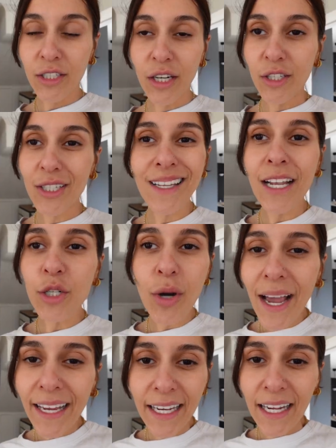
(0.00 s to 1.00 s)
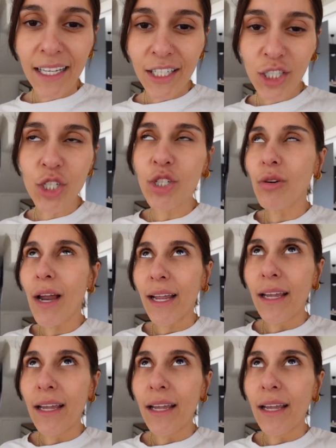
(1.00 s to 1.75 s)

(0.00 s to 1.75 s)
You know, just try, innit? Just try.